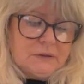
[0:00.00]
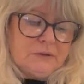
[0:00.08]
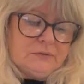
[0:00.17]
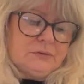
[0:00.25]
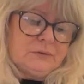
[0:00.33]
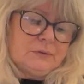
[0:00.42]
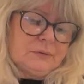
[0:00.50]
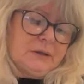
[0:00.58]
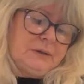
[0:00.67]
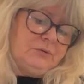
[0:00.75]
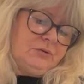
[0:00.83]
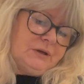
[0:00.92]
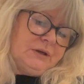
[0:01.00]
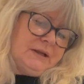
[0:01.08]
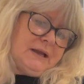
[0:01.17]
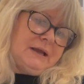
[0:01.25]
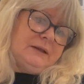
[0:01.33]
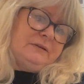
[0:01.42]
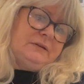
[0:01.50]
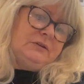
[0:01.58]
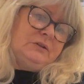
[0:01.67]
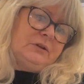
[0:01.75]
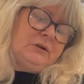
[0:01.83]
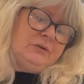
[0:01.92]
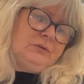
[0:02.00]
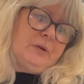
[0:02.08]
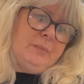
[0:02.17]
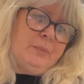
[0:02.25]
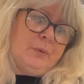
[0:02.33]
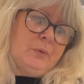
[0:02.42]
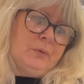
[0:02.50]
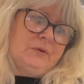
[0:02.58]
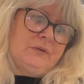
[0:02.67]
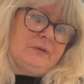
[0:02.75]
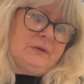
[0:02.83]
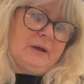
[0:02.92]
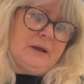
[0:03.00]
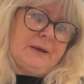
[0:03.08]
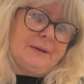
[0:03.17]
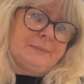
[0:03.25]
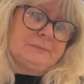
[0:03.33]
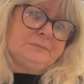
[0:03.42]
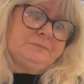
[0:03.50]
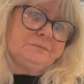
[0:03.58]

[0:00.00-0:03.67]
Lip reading: so I'm trying to add to those. So I bought Anne